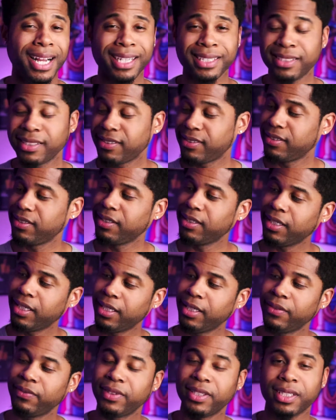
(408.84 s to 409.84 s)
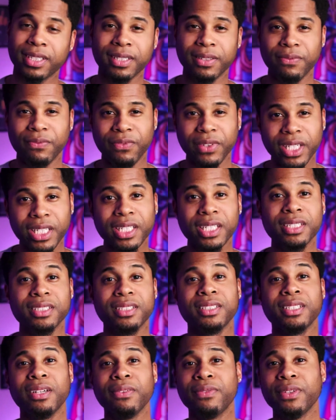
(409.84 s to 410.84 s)
I just love the
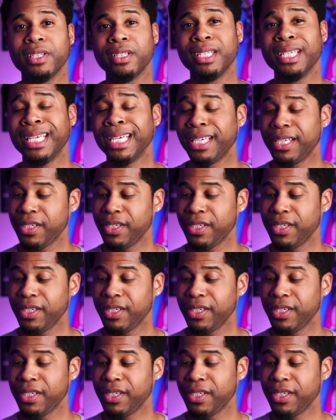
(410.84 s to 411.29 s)
convenience of it.